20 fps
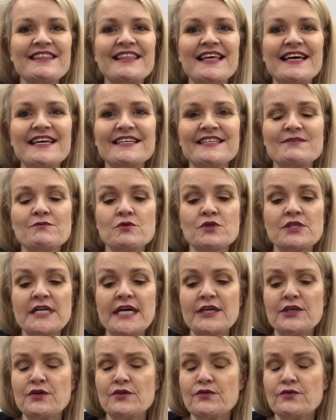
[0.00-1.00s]
that will
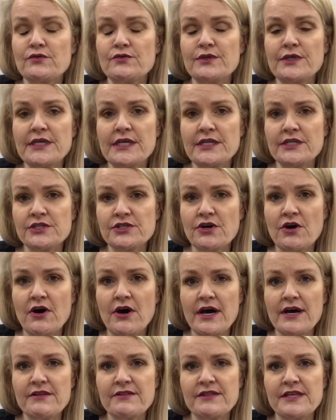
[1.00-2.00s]
take you through the
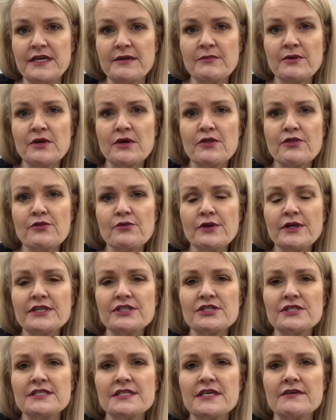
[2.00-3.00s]
entire thing, but I thought I'd
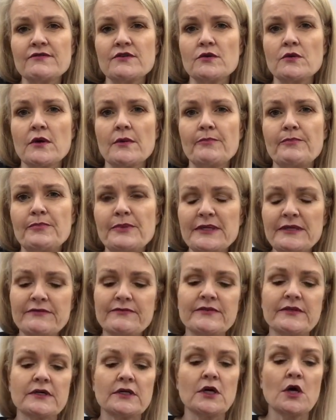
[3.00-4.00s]
just give you a bit
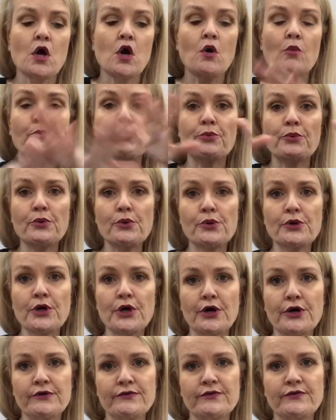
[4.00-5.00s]
of a broad
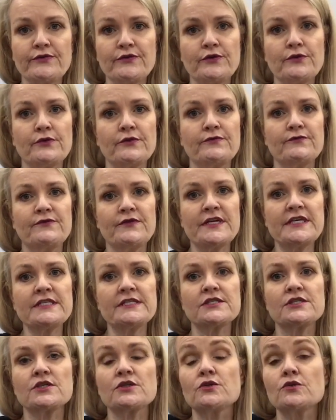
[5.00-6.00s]
overview of
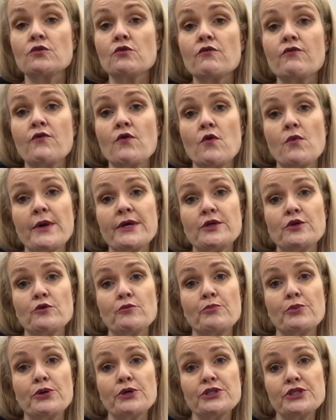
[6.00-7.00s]
things to look for when you're
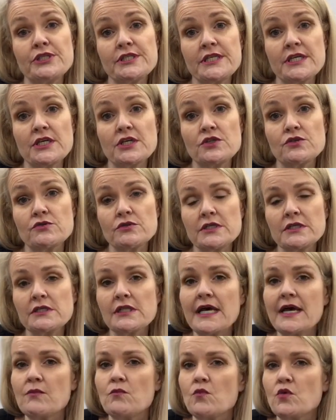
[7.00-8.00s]
purchasing a
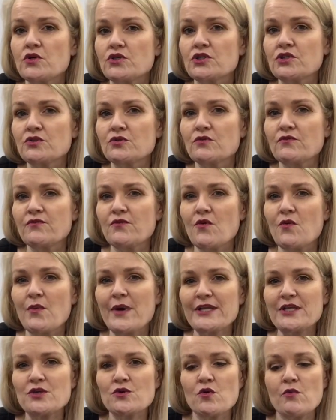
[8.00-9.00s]
drill and what to look for
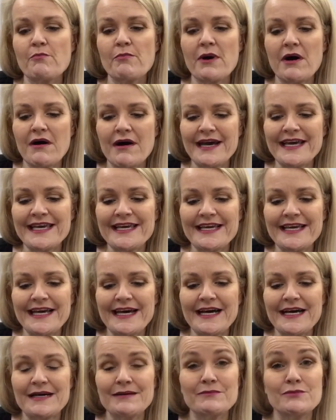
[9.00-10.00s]
when you're buying
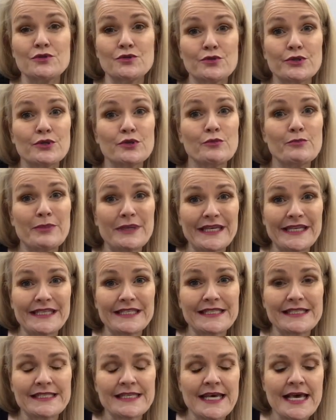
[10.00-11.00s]
drill
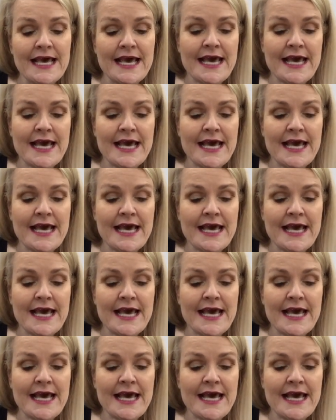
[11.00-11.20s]
bits.